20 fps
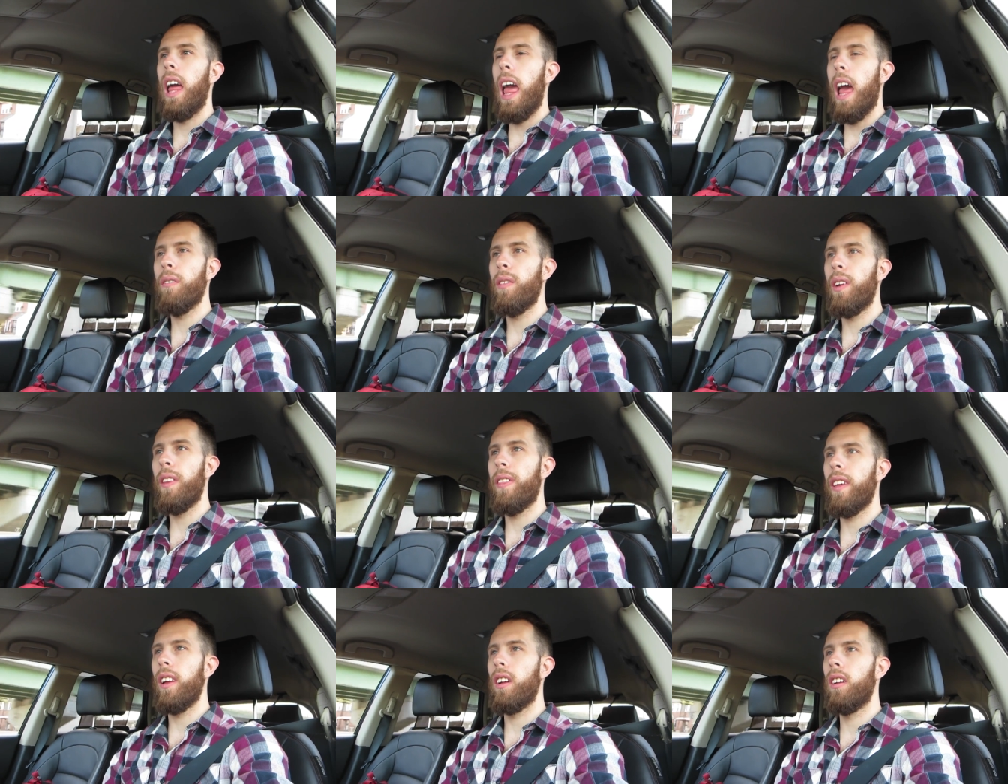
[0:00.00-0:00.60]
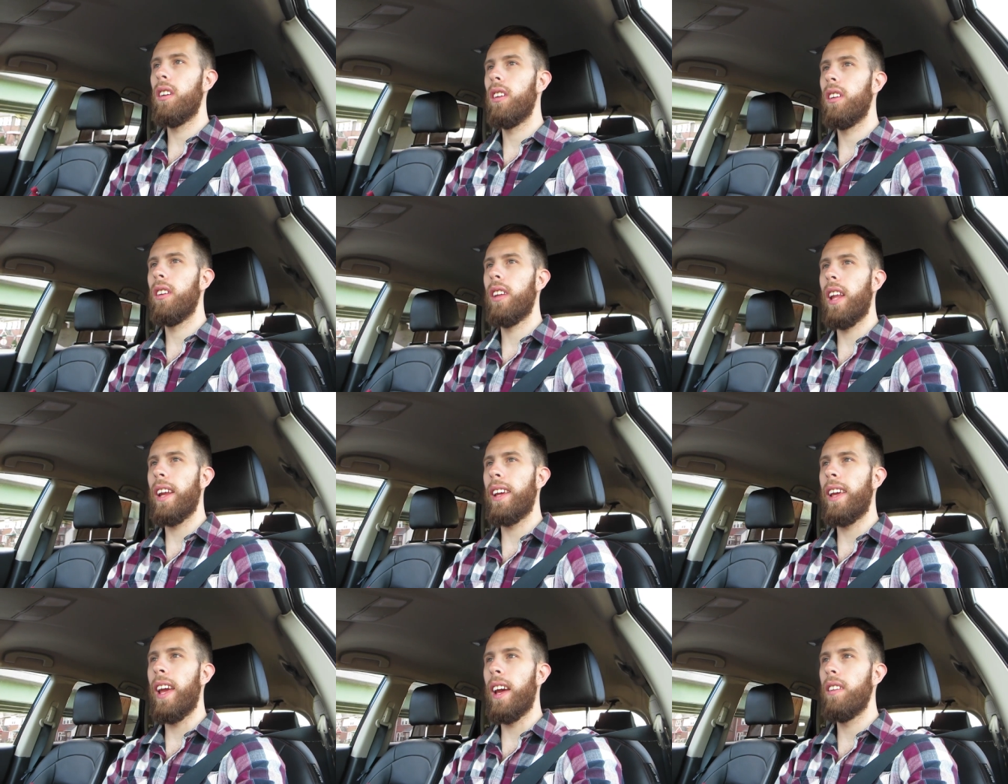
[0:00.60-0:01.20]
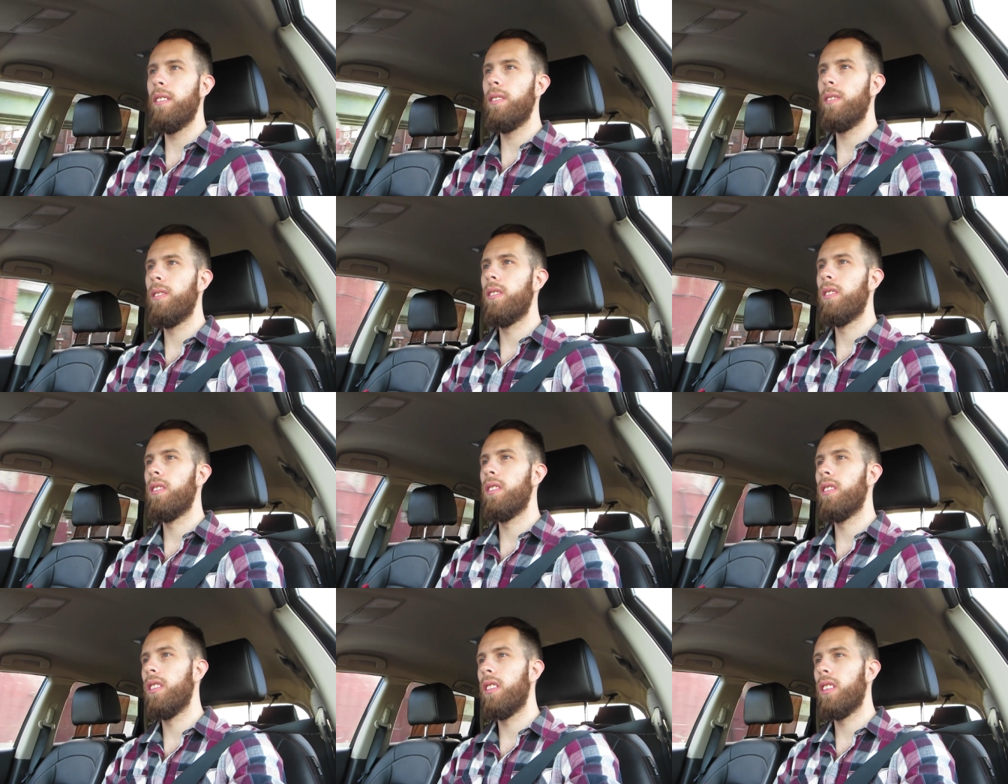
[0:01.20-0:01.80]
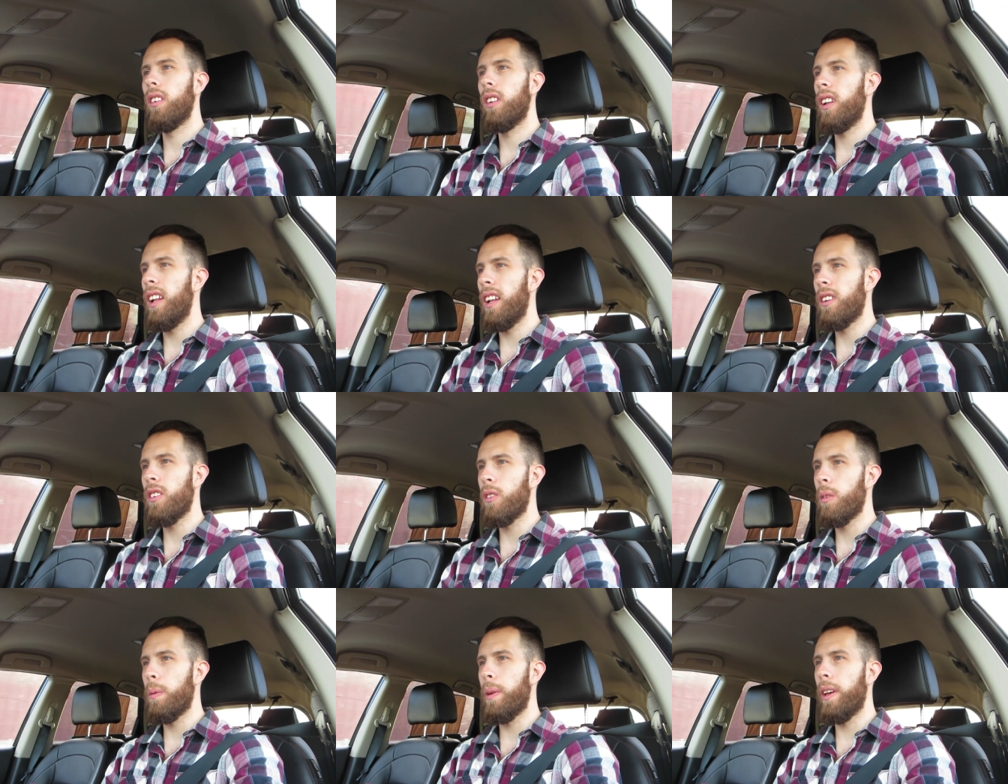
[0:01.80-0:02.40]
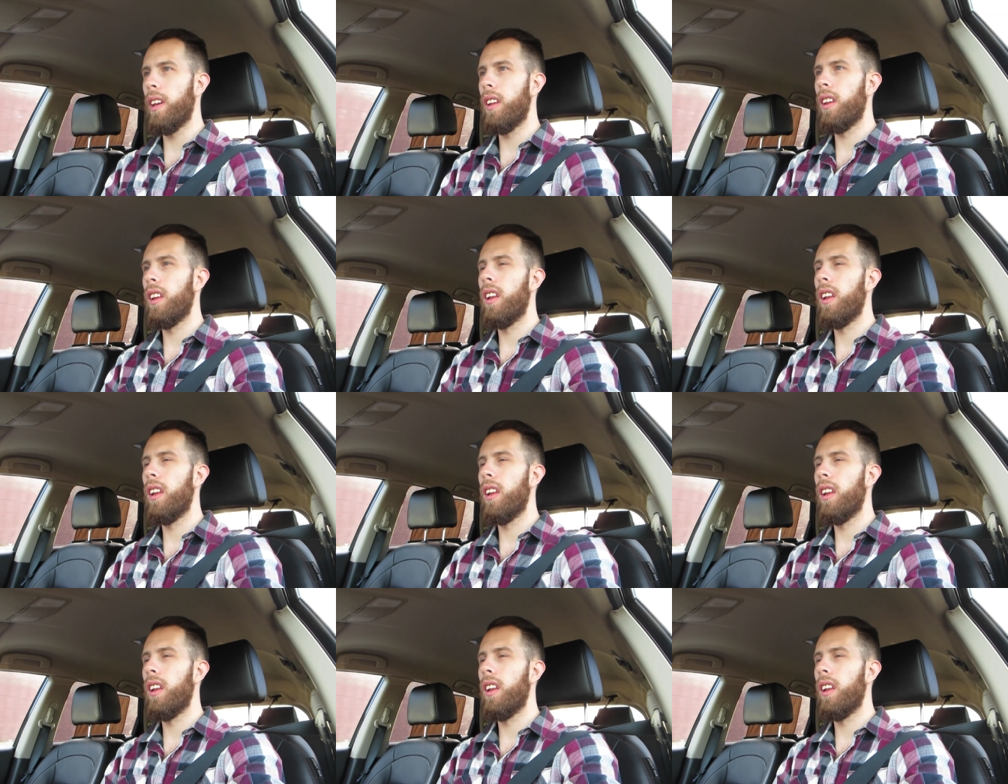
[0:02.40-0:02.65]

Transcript: everything that I can, and that's just me.